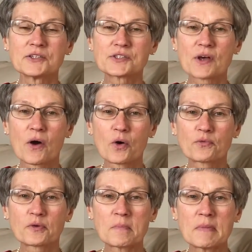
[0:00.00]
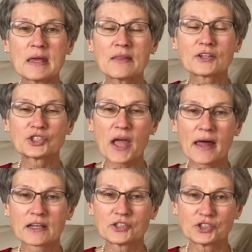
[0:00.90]
So for me, the
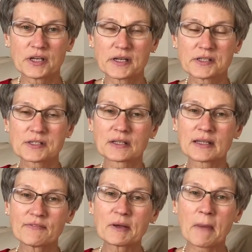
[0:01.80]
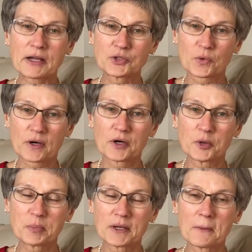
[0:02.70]
challenge is leaving my door
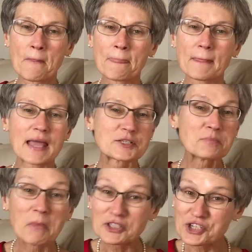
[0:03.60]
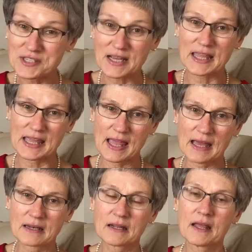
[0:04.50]
open as much as I
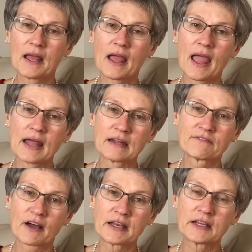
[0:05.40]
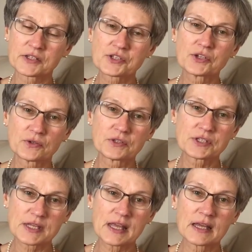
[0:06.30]
can and inviting
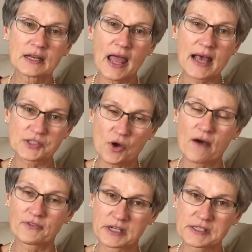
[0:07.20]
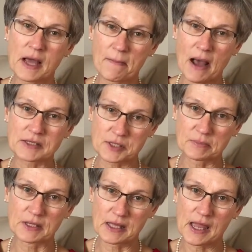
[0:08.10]
students in as often as I
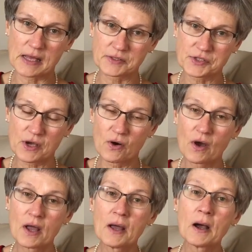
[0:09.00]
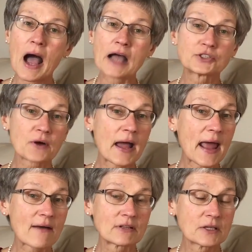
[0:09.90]
possibly can. So I try to
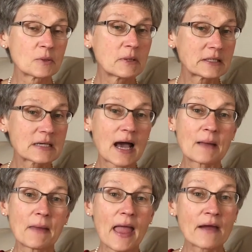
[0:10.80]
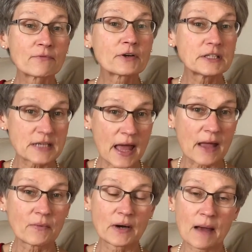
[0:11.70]
have a little bit of time every
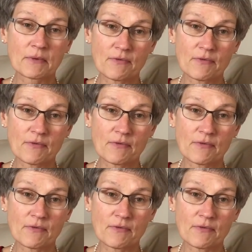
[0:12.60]
day when I'm